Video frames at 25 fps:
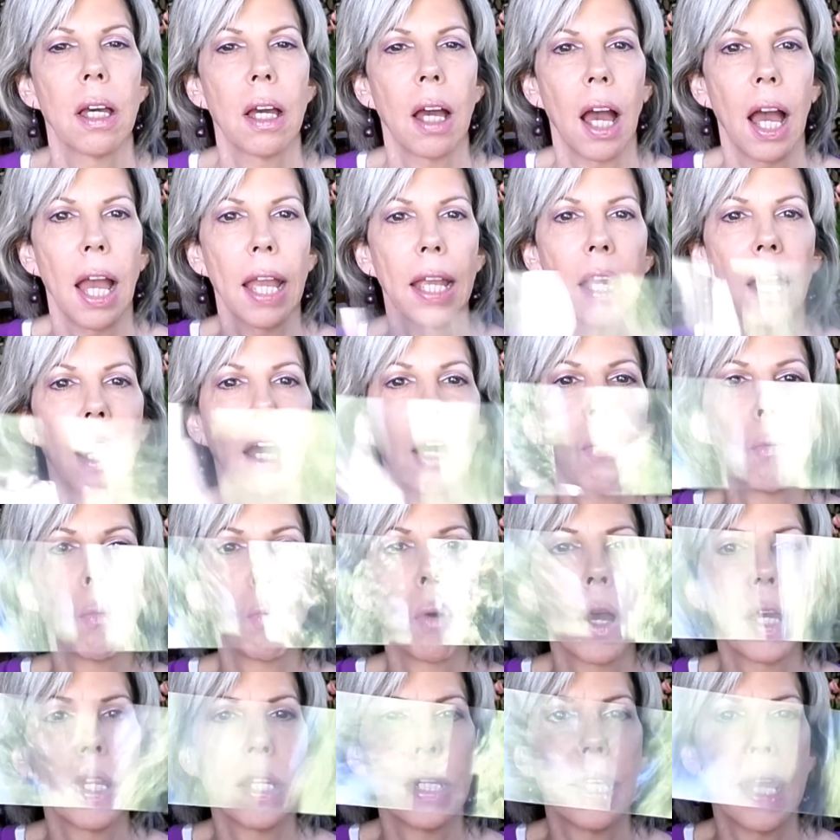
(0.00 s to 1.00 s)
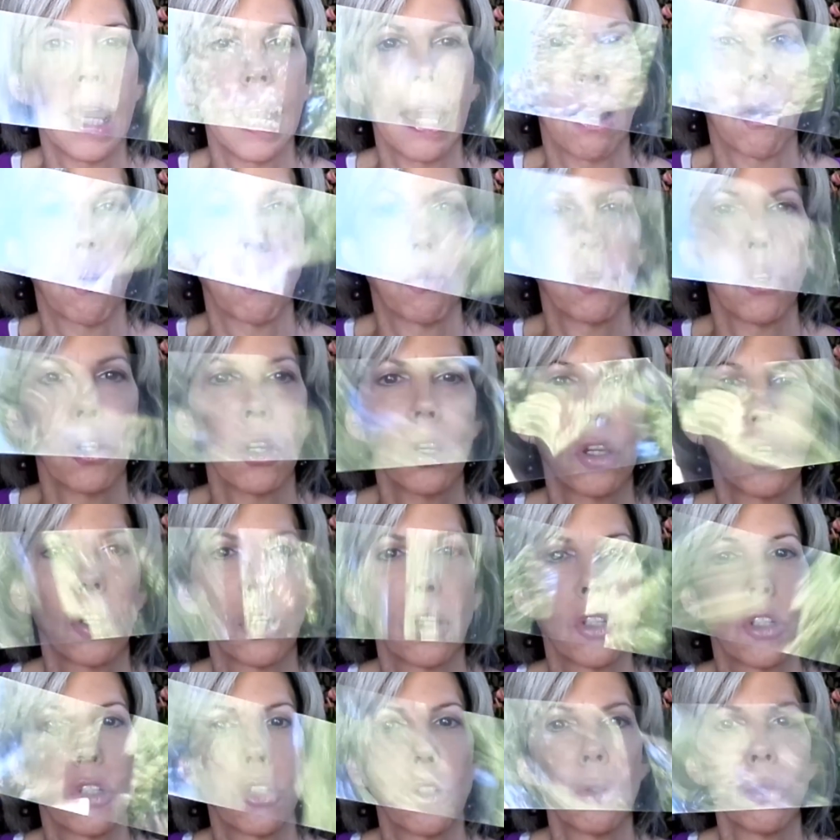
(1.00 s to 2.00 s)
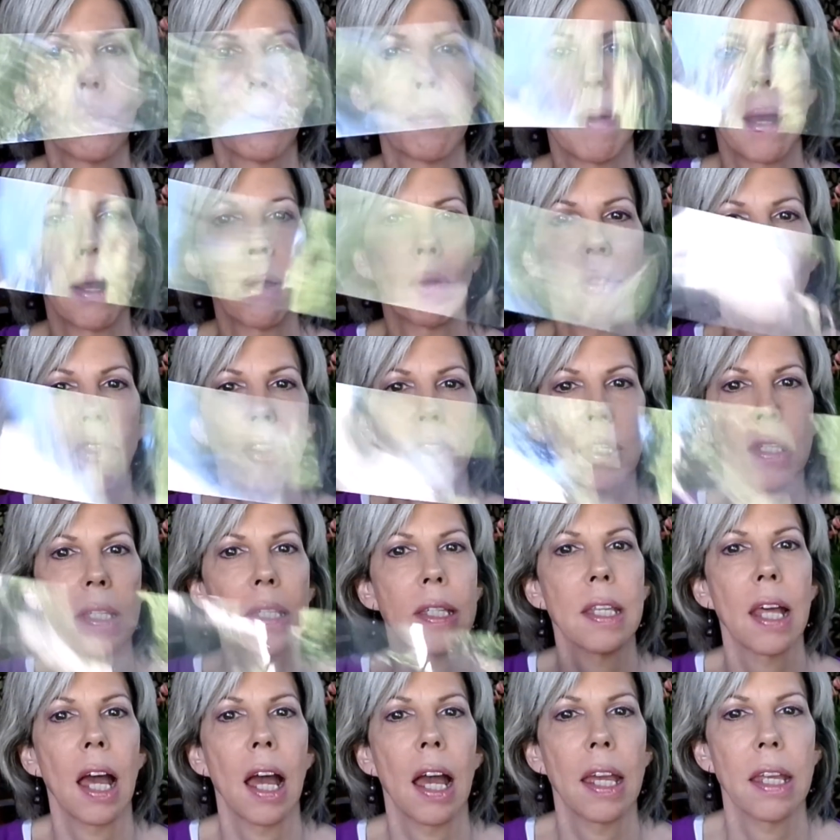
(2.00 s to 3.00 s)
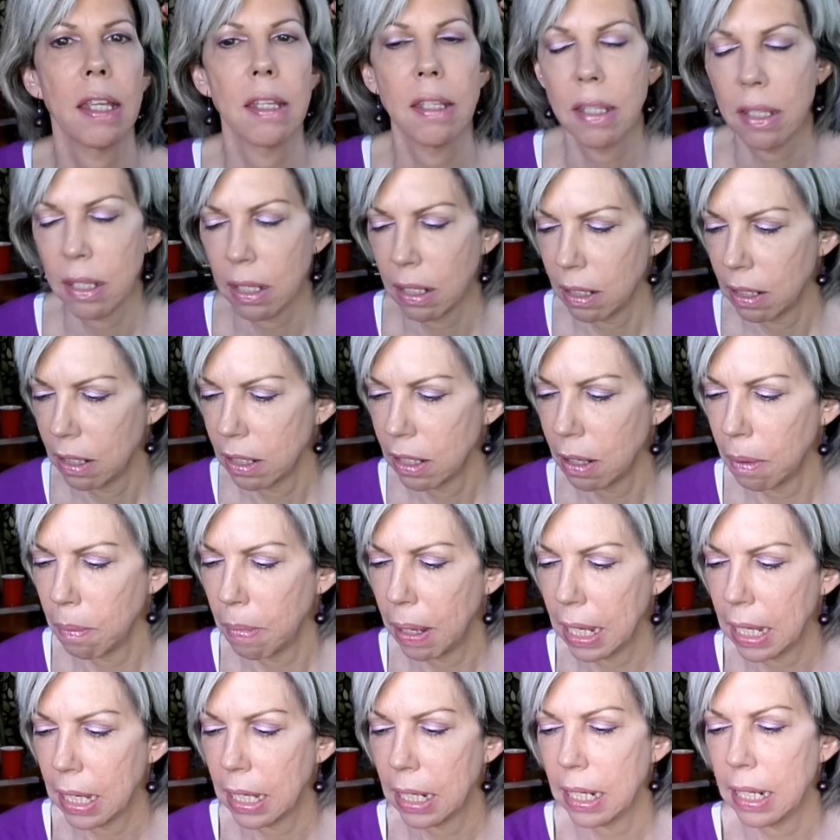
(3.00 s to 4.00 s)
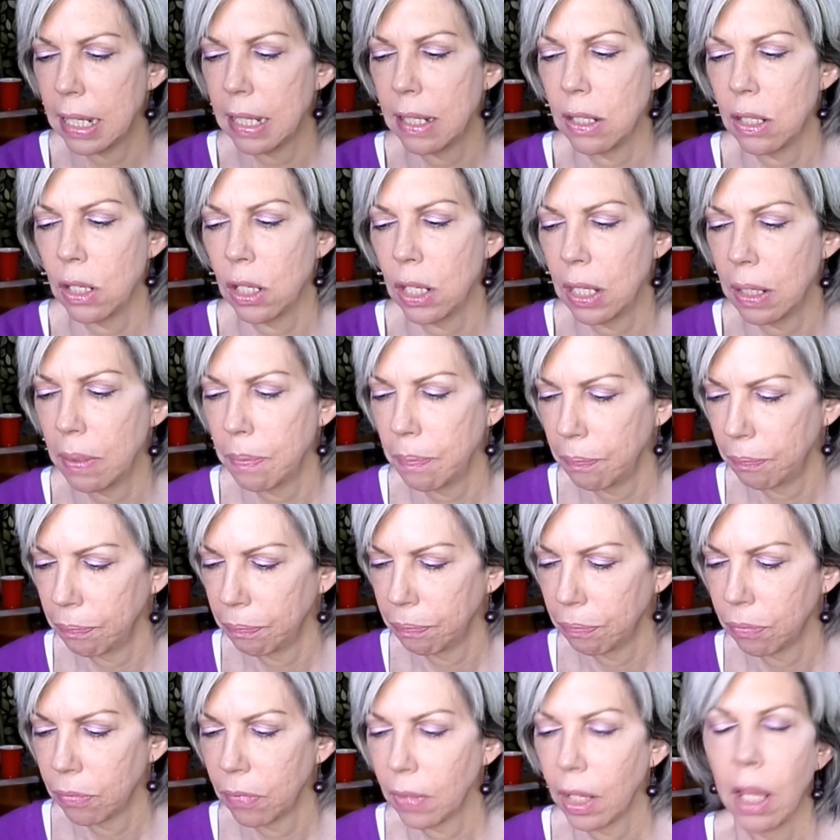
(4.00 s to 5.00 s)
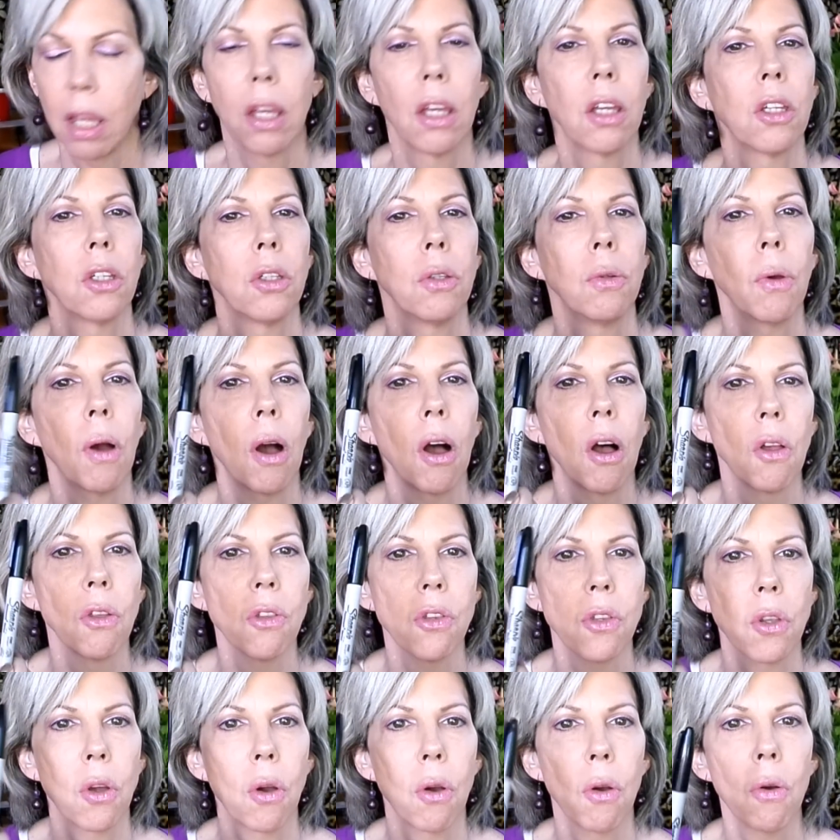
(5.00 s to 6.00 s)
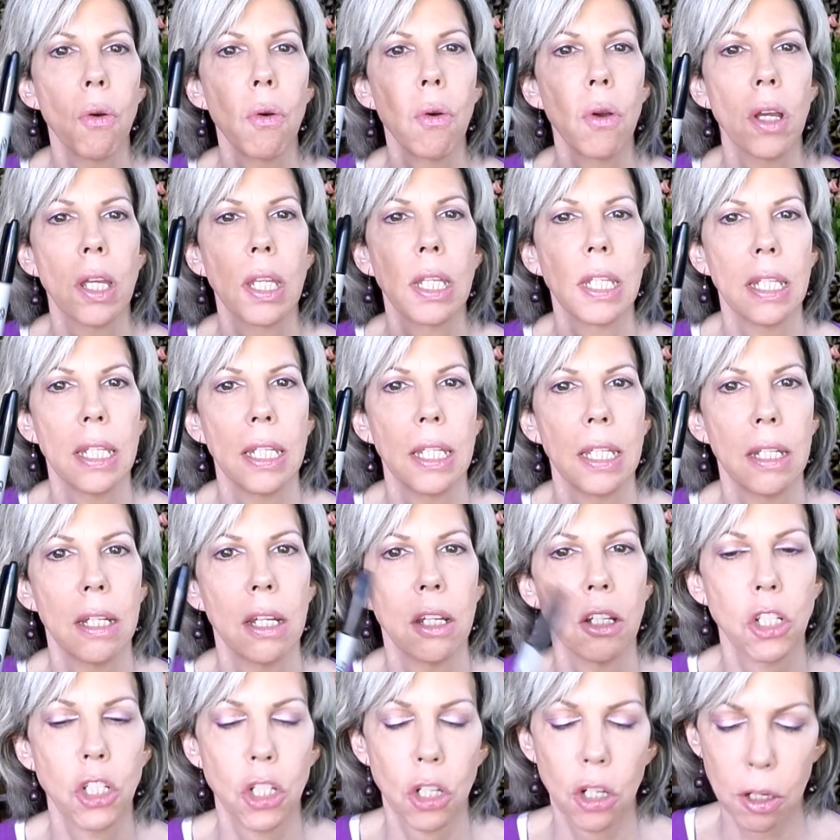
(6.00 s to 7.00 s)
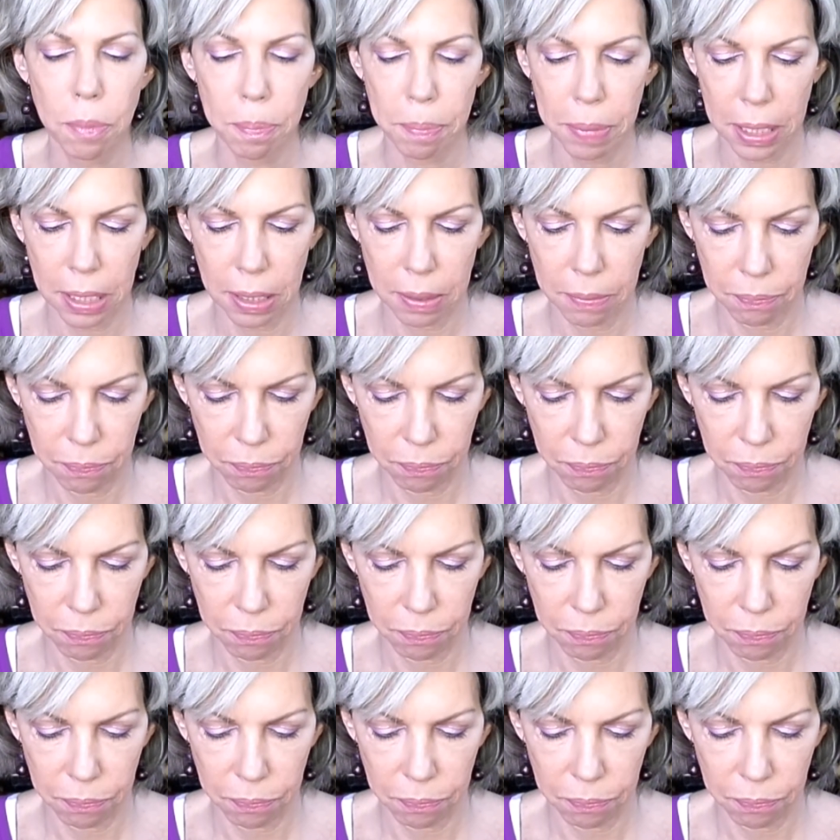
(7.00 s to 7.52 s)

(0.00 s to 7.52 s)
I cut one down to about this size to make it easy. You also need a Sharpie.